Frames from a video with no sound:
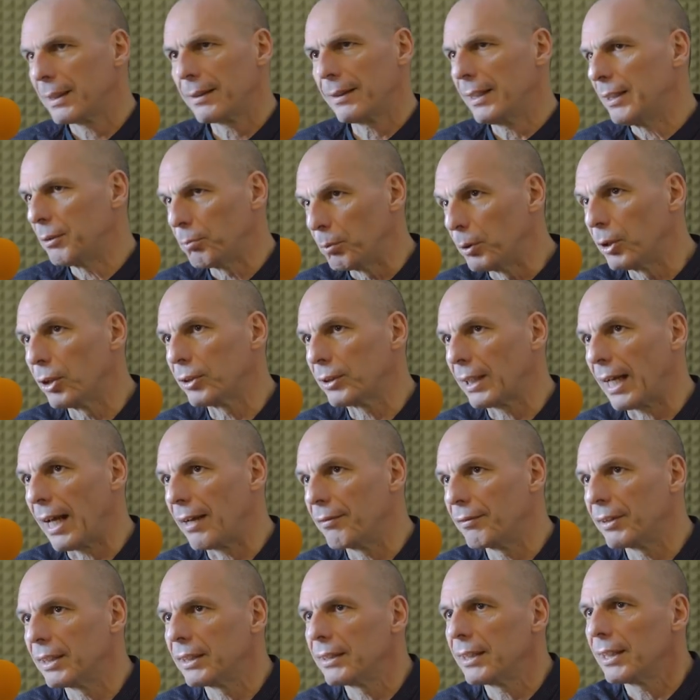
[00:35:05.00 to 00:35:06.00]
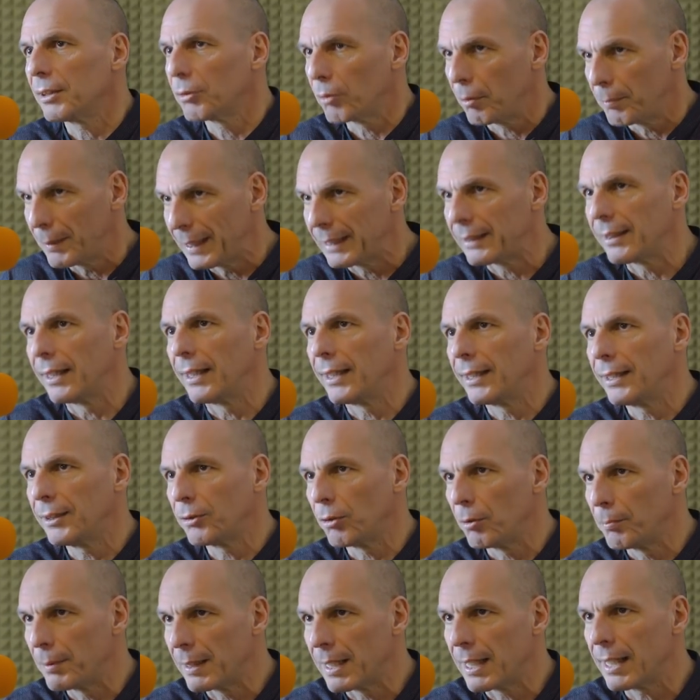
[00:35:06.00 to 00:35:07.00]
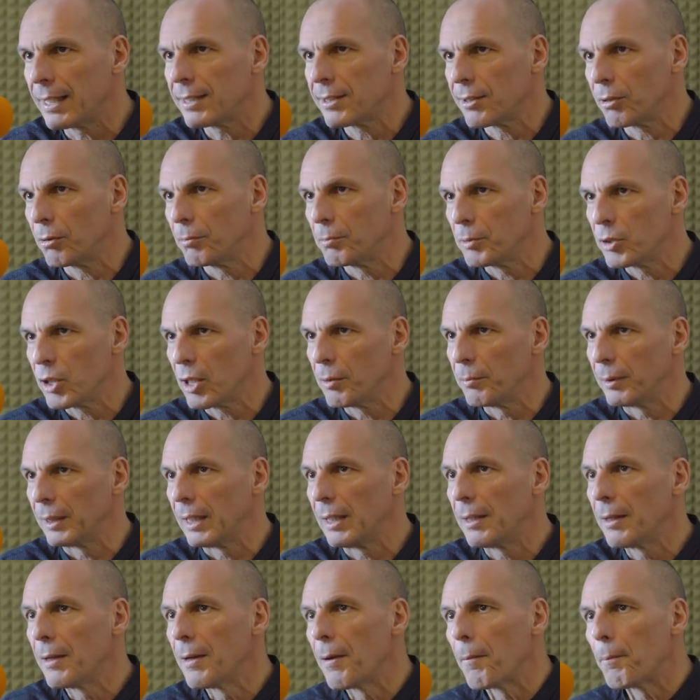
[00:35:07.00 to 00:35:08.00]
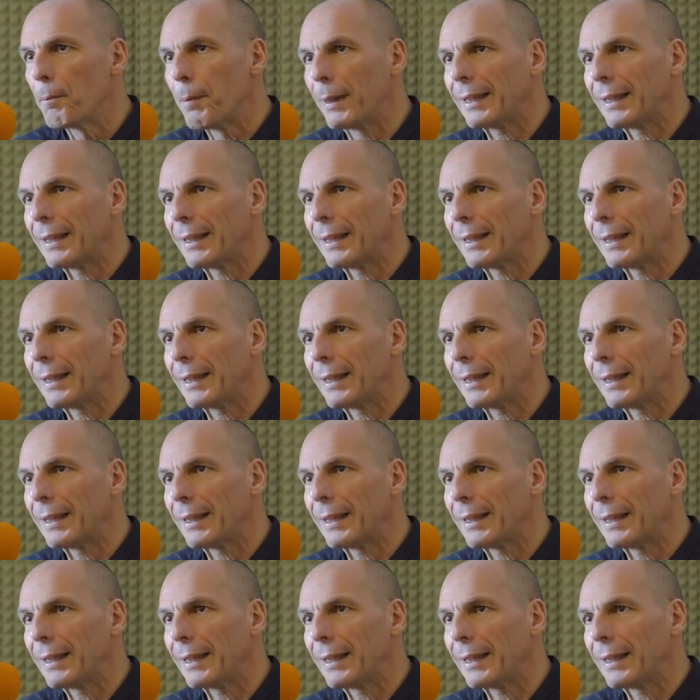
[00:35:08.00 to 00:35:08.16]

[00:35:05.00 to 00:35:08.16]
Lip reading: But it will not cover it. It will be Italy. It will be Greece. It will be Germany. Mm.